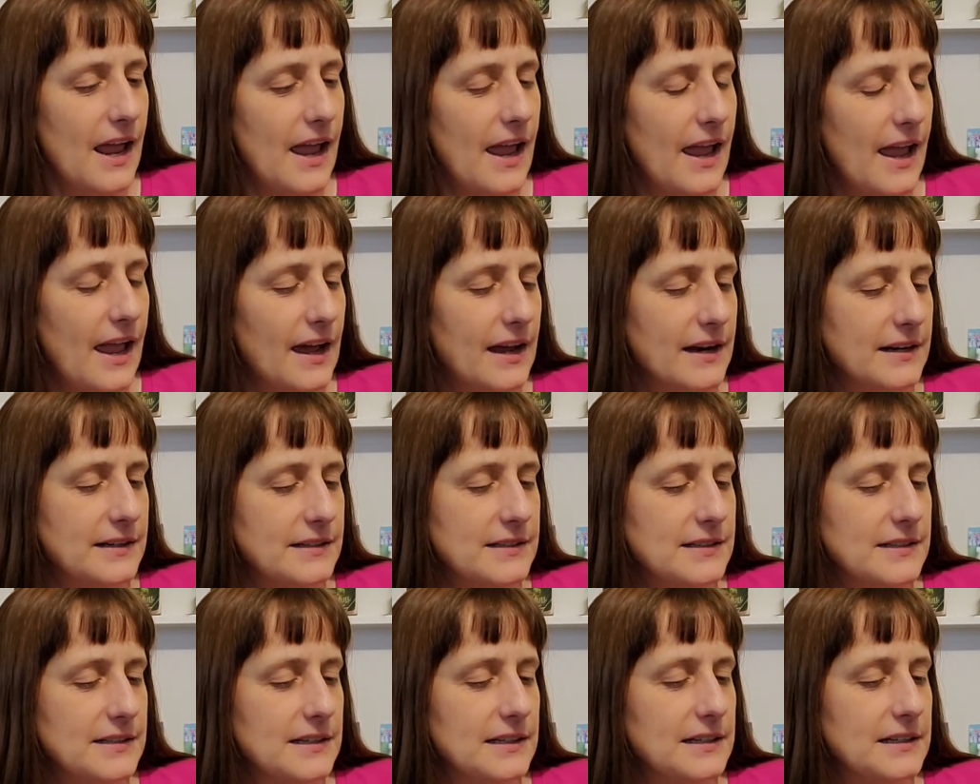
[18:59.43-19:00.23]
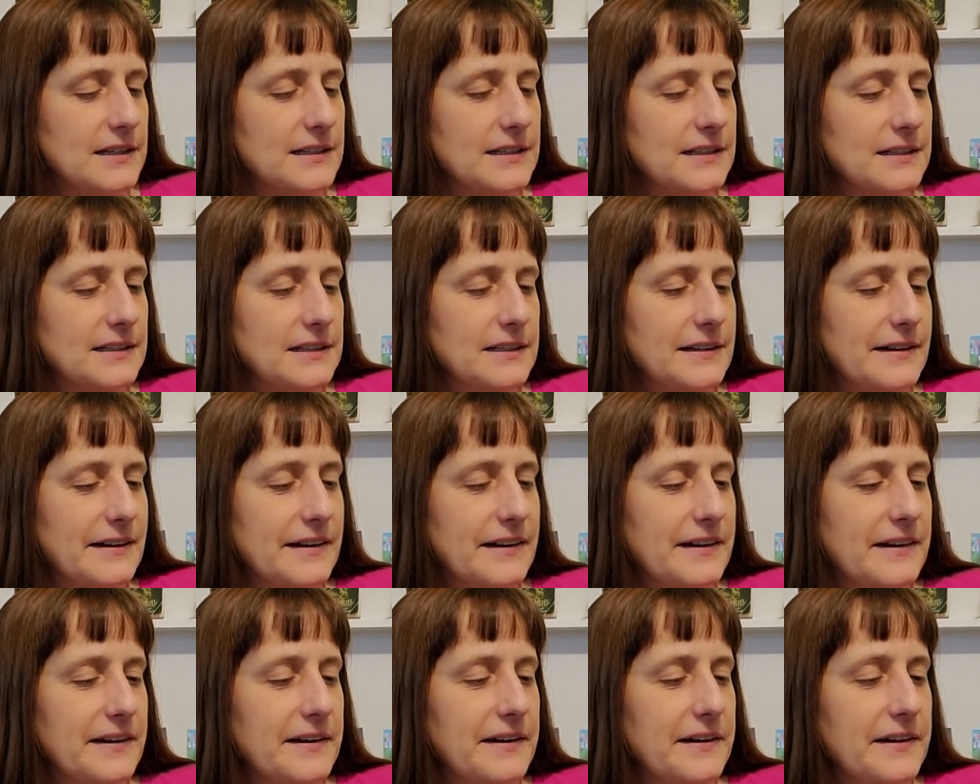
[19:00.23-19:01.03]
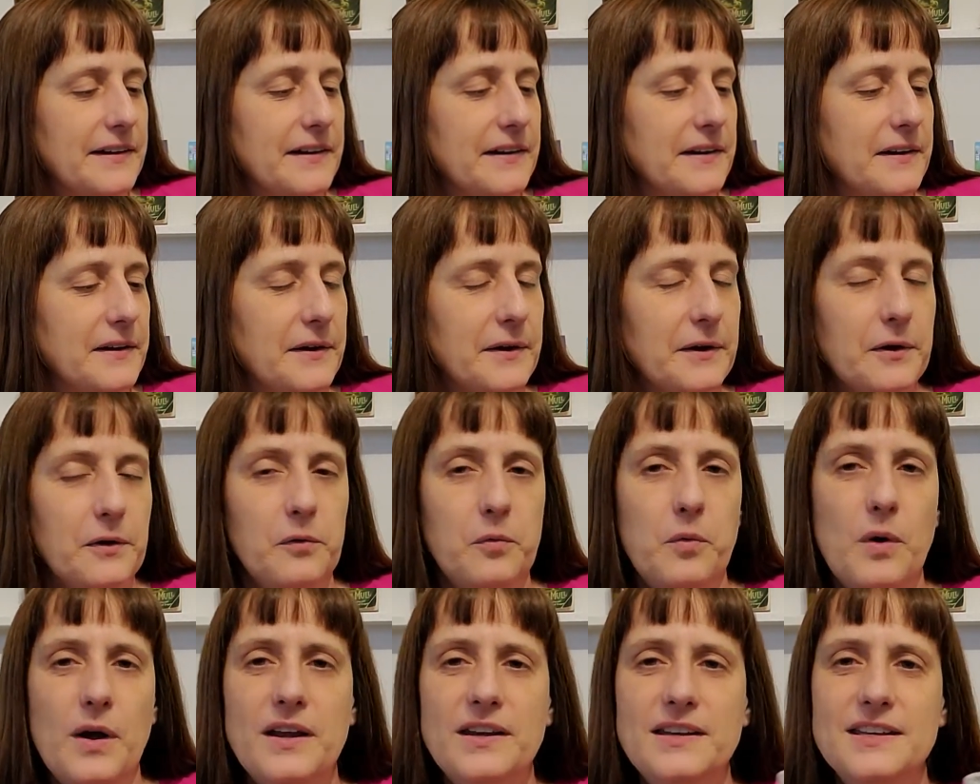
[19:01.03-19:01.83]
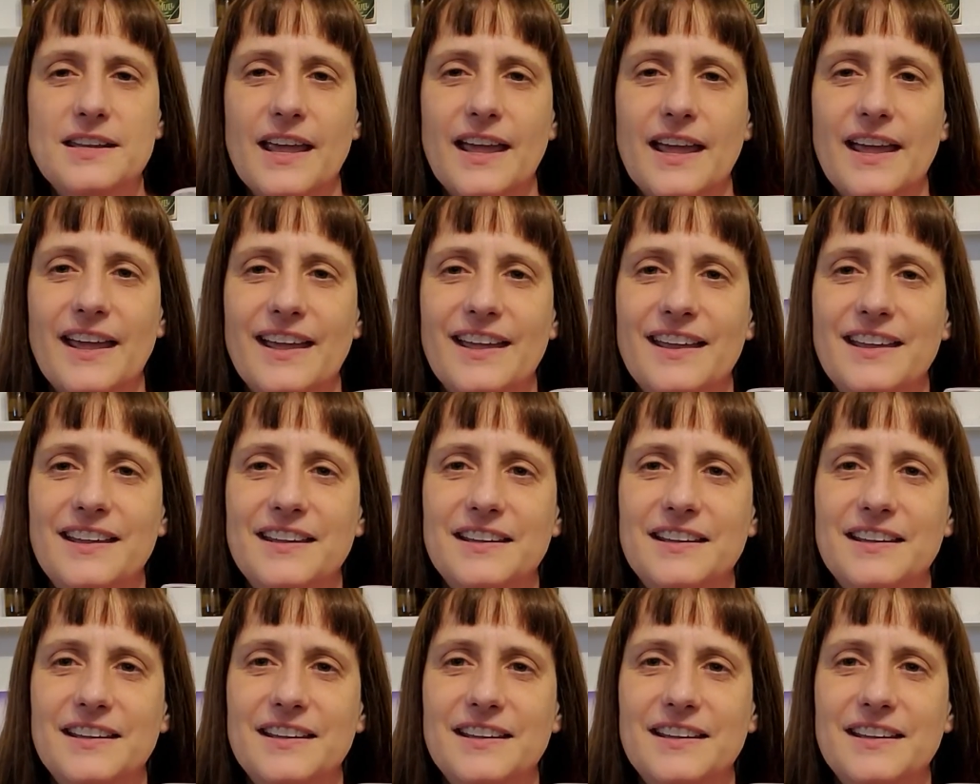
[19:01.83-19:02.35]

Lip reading: And one day